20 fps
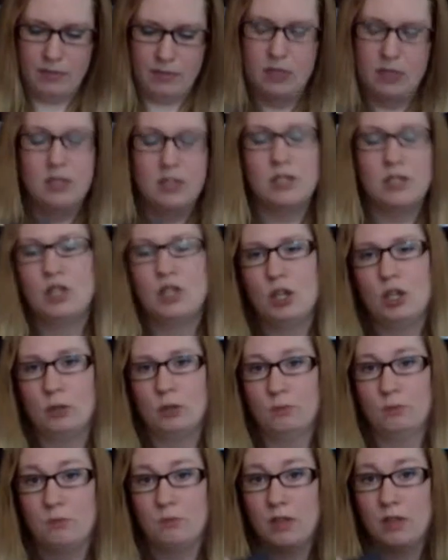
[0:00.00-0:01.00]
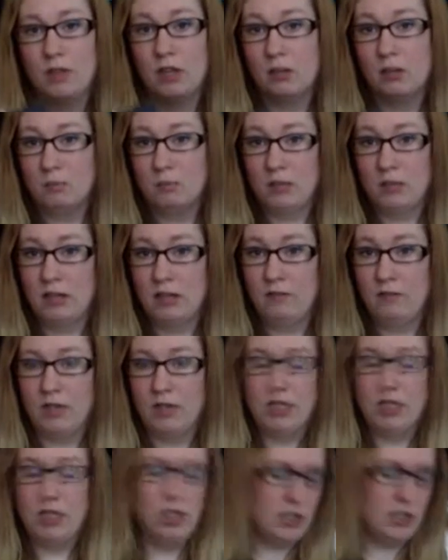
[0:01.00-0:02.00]
So they're completely
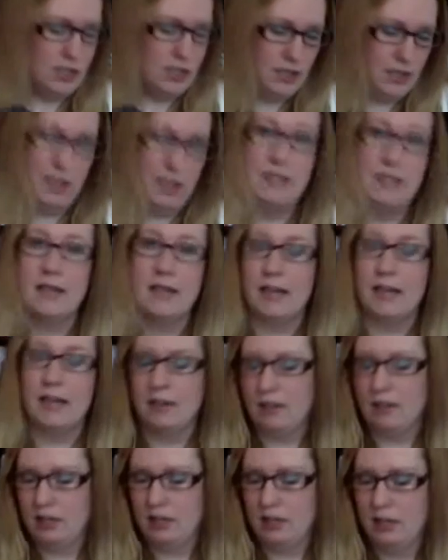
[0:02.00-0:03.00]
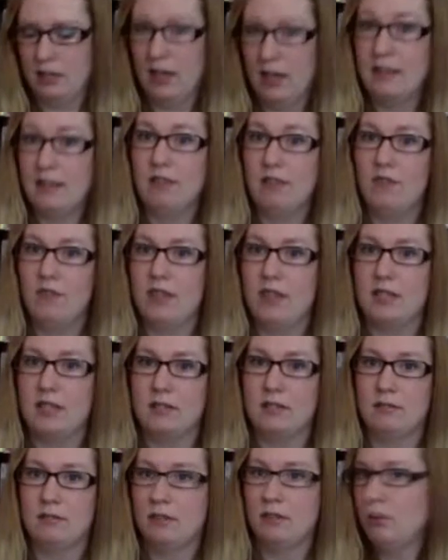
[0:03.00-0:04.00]
finished and done. And they fit.
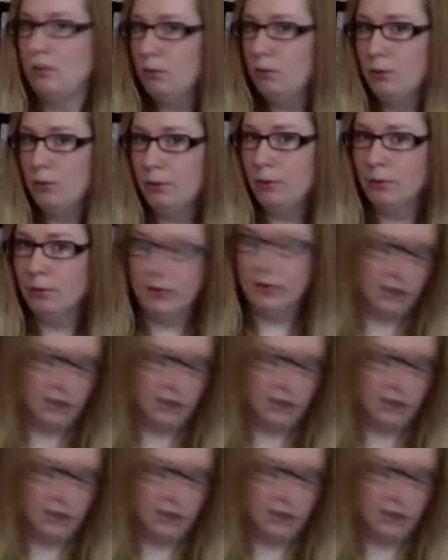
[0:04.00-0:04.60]
Woohoo!